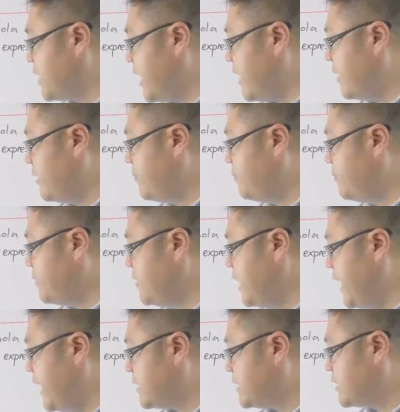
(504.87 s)
that
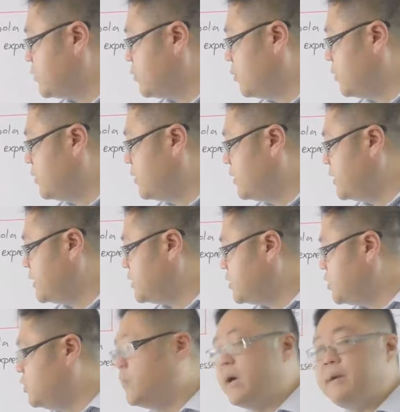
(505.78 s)
your x coordinate
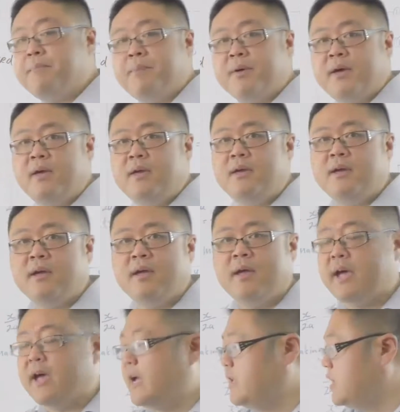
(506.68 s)
is 2ap
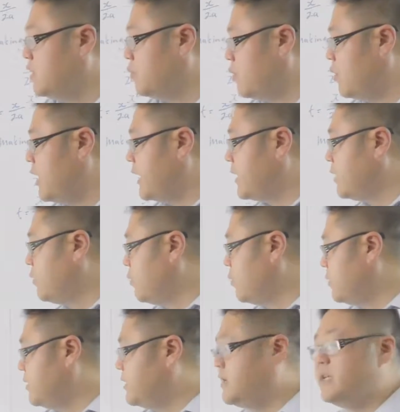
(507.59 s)
and your y
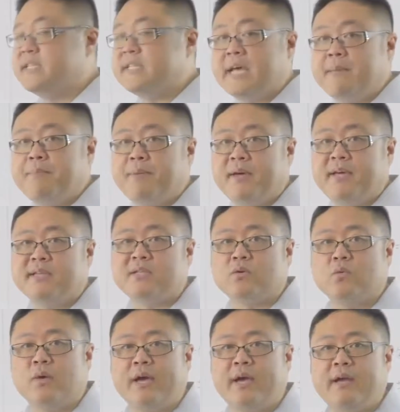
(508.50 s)
coordinate is ap
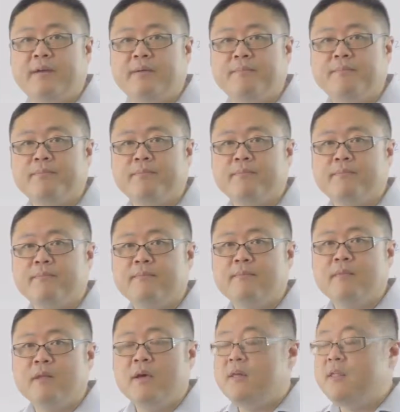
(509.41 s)
squared.
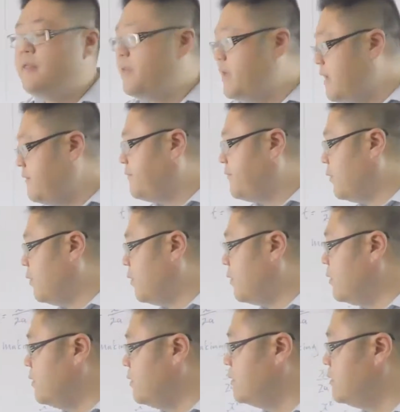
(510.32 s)

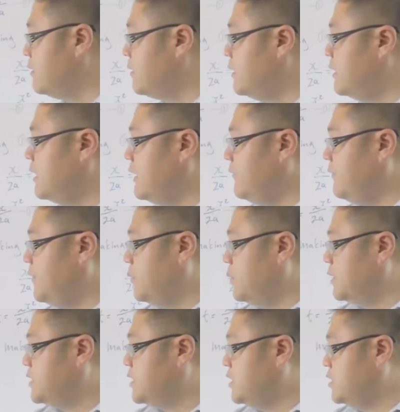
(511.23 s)
Therefore, if
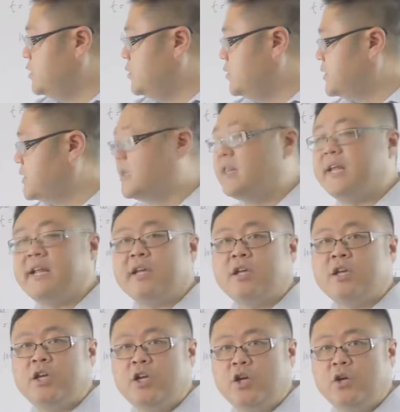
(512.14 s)
you were to use the letter
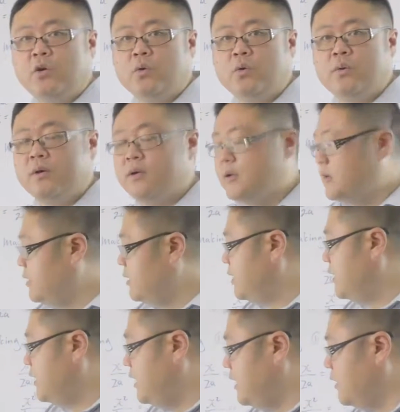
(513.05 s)
Q,
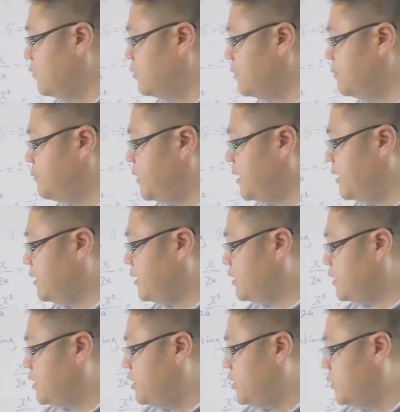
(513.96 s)
it would
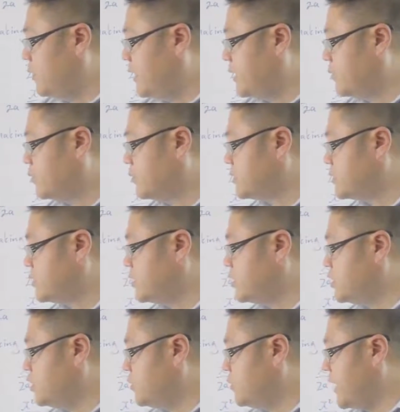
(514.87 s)
be Q equals
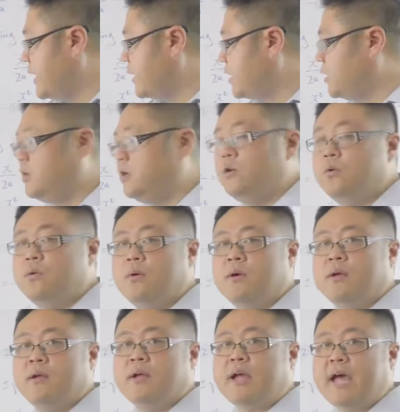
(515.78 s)
to 2aq,
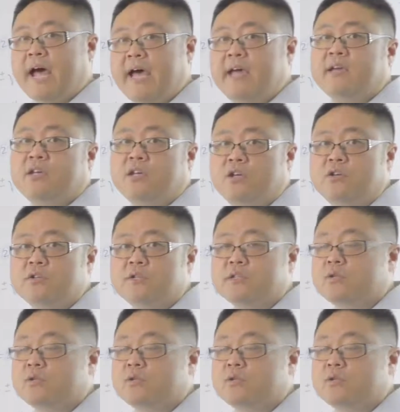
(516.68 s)
aq